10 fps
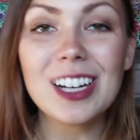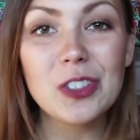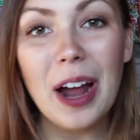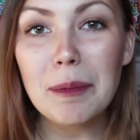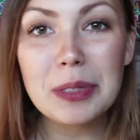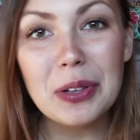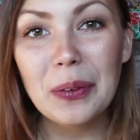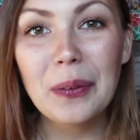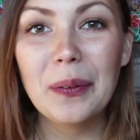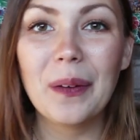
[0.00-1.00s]
I trapped
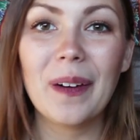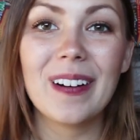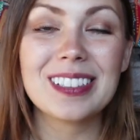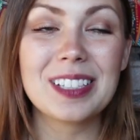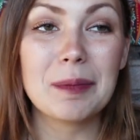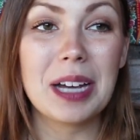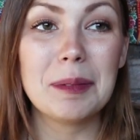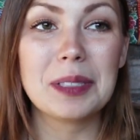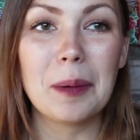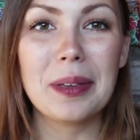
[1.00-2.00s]
you, or
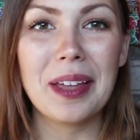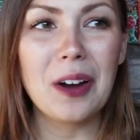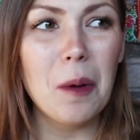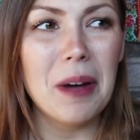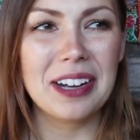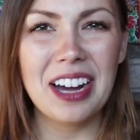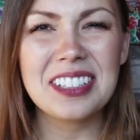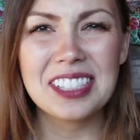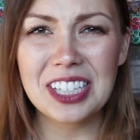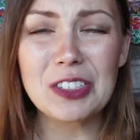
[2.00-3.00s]
sometimes I'll be like, oh my
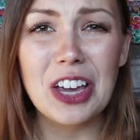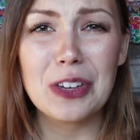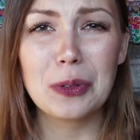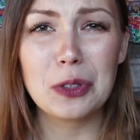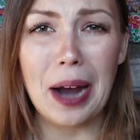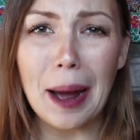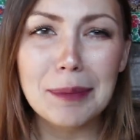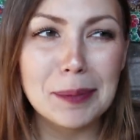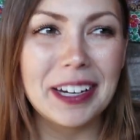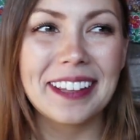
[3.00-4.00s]
god, CJ, you
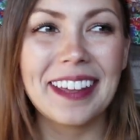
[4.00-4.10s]
trapped me!